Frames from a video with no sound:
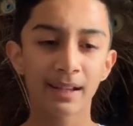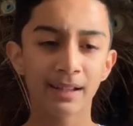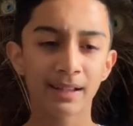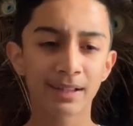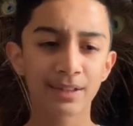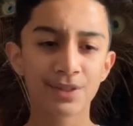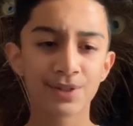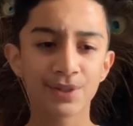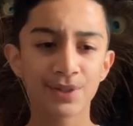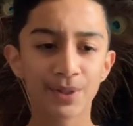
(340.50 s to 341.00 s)

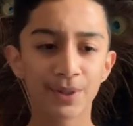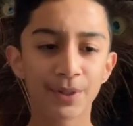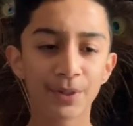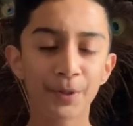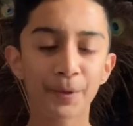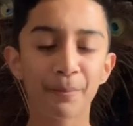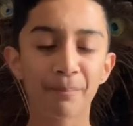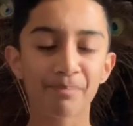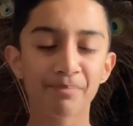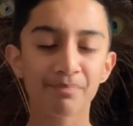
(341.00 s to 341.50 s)
And
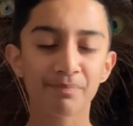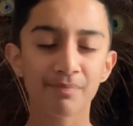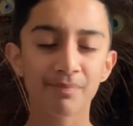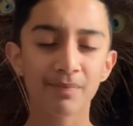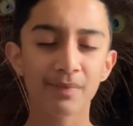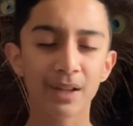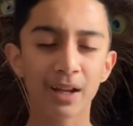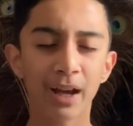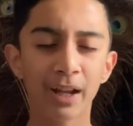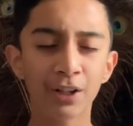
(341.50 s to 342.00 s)
so
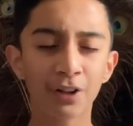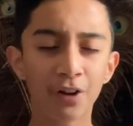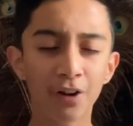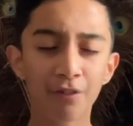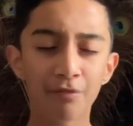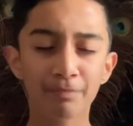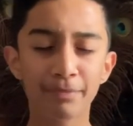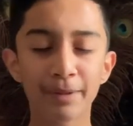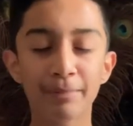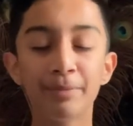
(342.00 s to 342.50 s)
a lot
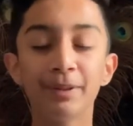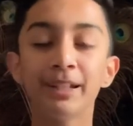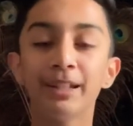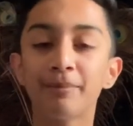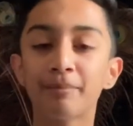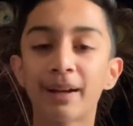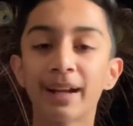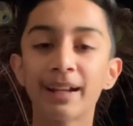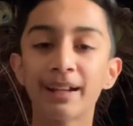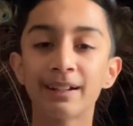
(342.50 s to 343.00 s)
of people
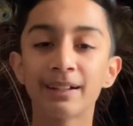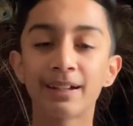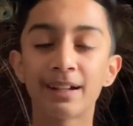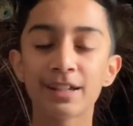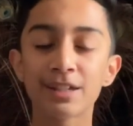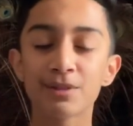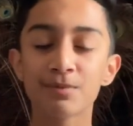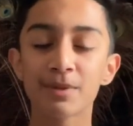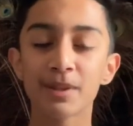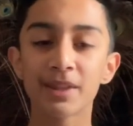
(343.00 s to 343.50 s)
in my
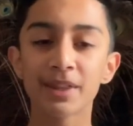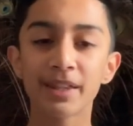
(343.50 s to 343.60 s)
class were